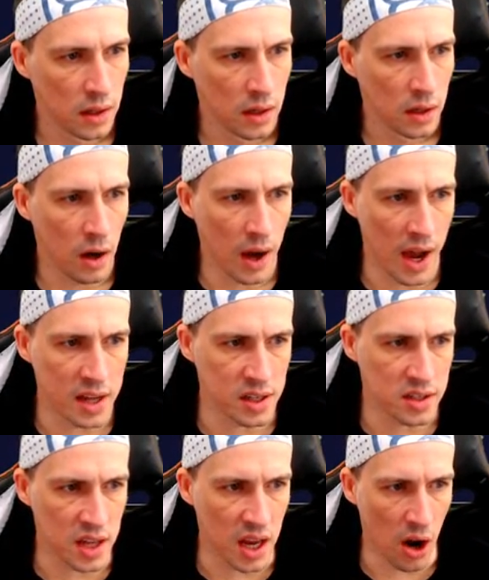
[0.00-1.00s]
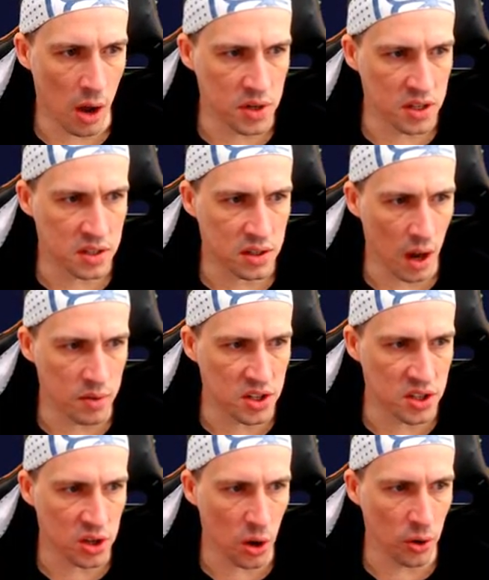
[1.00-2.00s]
As I said, I'm
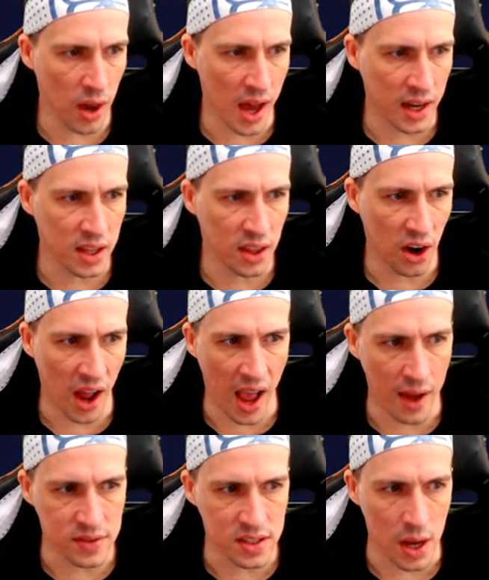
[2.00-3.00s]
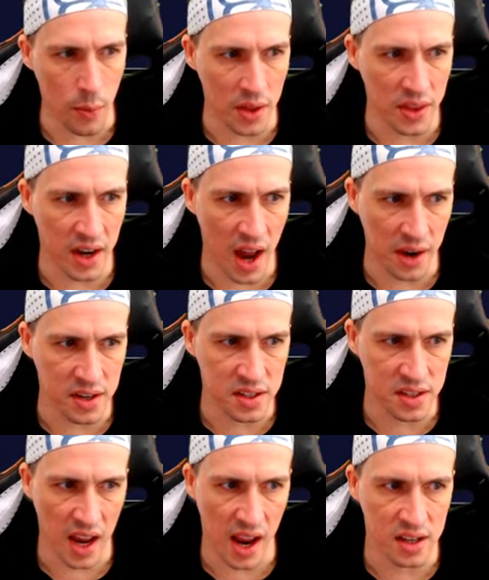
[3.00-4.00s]
just so lucky that I have someone that
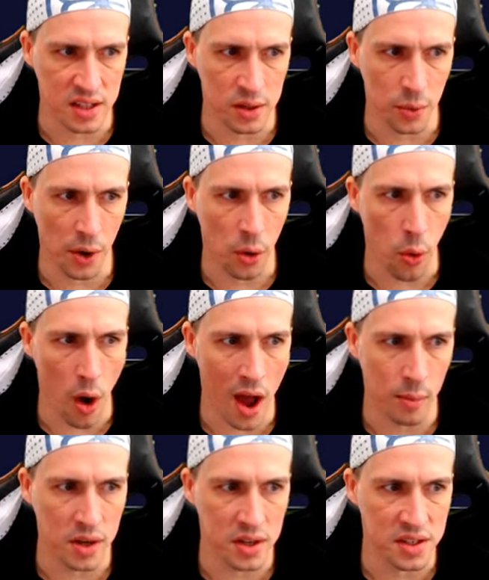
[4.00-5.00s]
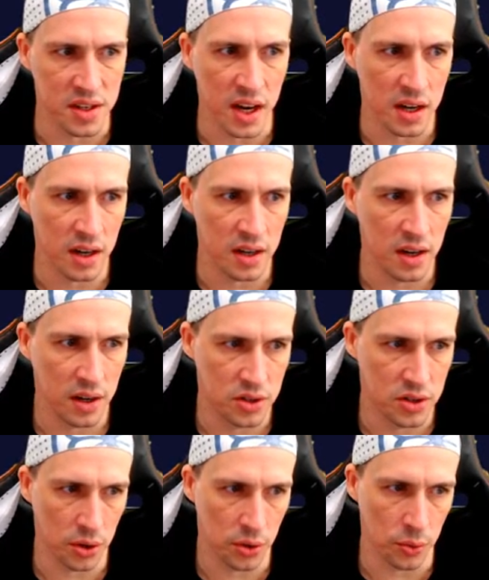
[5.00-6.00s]
understands the requirements needed
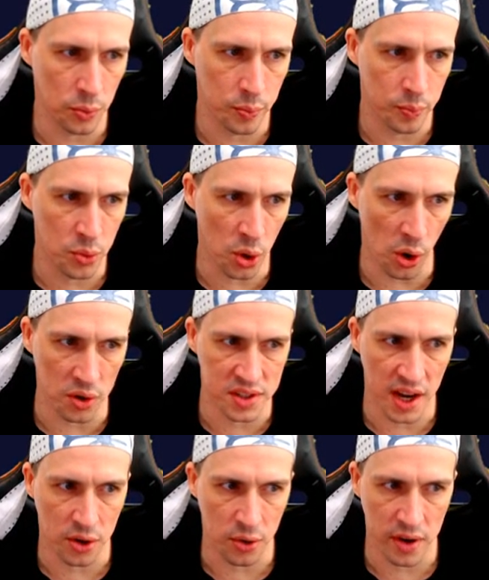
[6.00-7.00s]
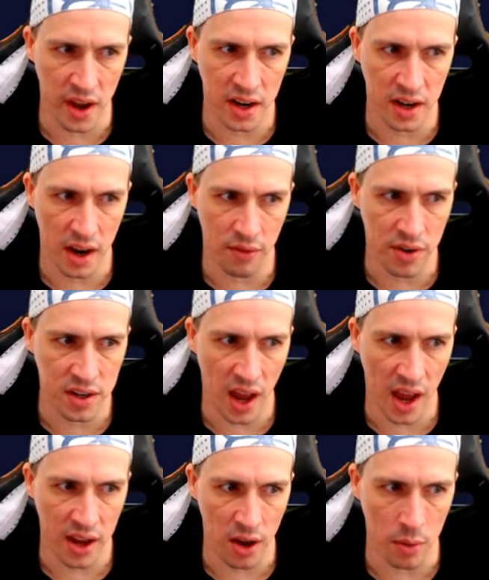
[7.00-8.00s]
to content create every
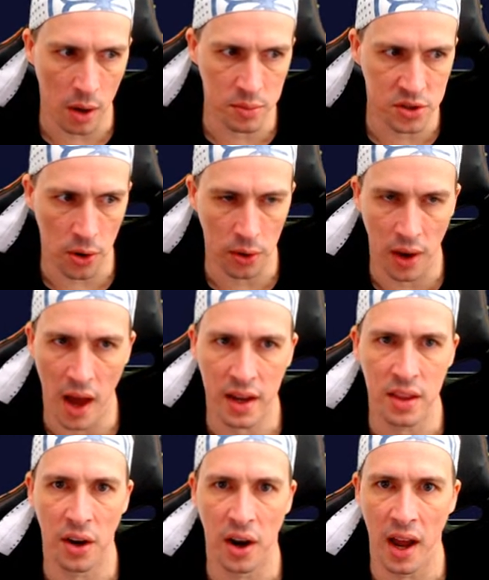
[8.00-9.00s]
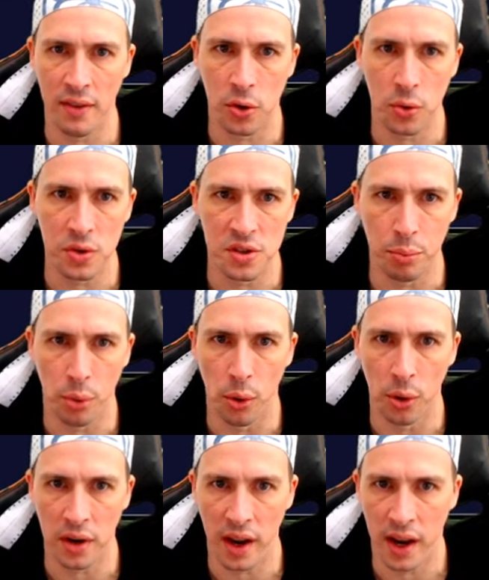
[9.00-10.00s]
day. I'm so lucky that I have a good
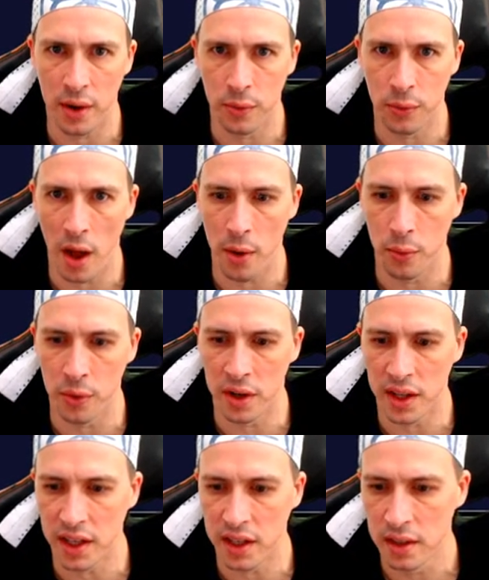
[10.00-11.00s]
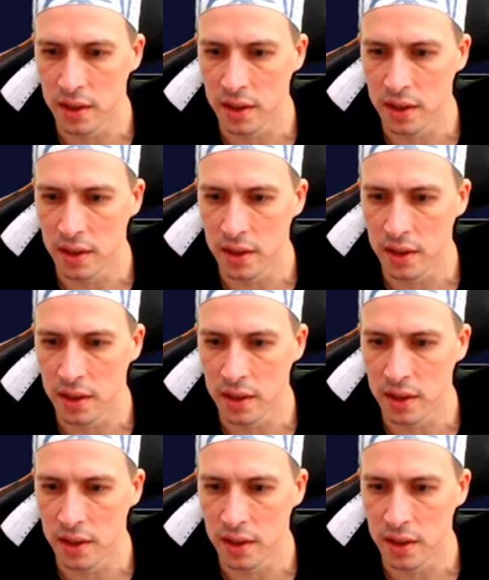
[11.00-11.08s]
support there, like really.